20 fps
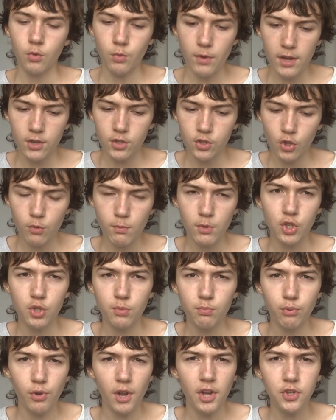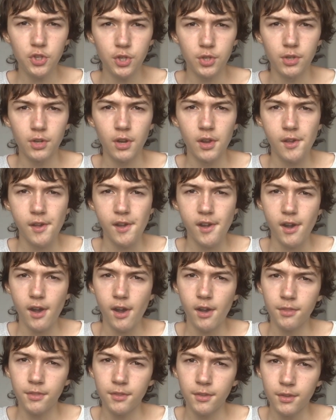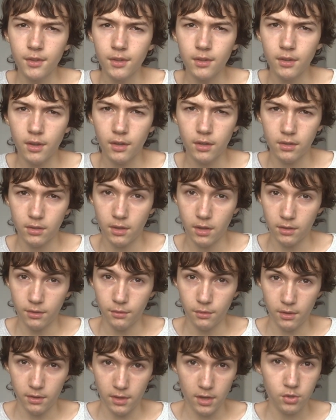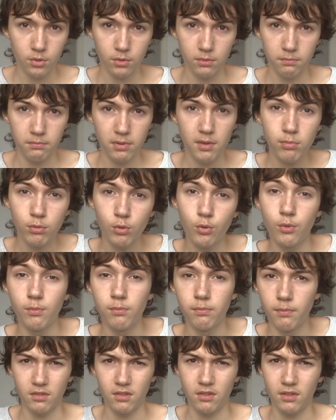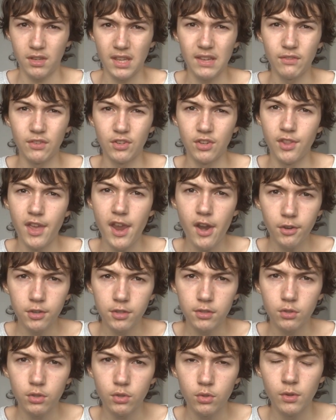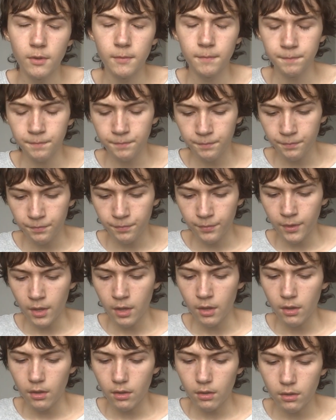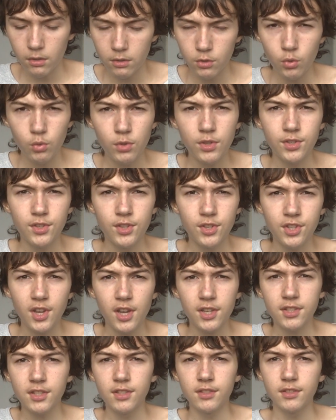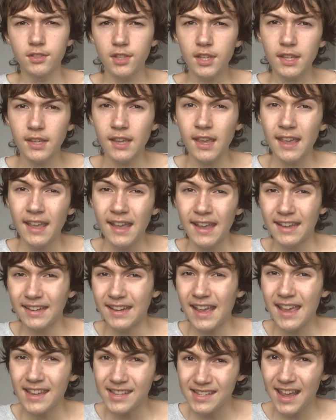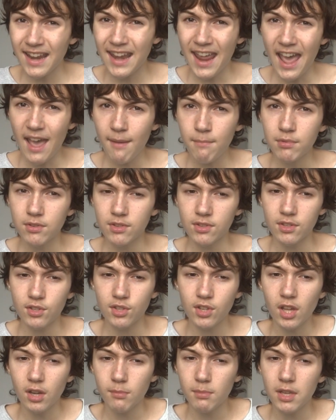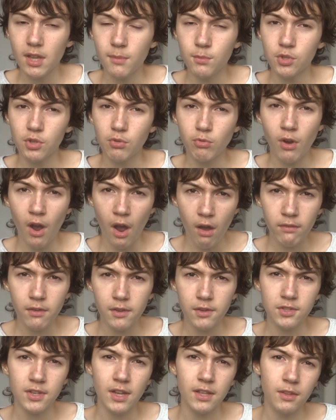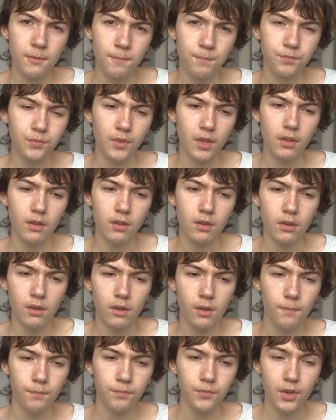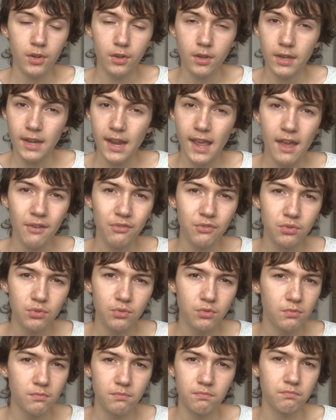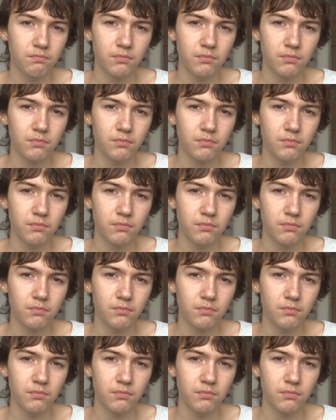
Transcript: create so much pressure on the actual people who even dares to do this disgusting thing, and as that happens, it's gonna become so obvious that they're gonna have to